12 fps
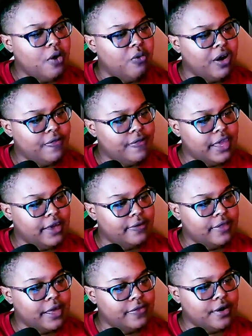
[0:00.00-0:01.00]
One thing
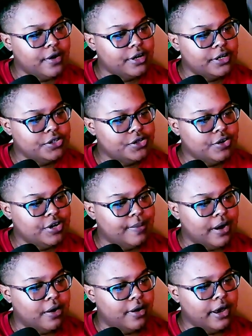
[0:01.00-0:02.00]
that they're concerned
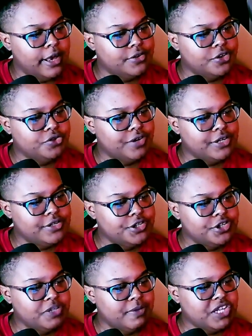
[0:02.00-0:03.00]
about is the
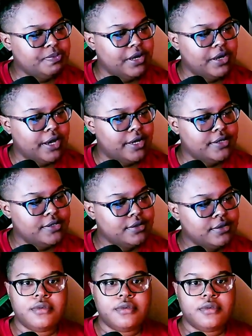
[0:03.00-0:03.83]
transitions must be nice.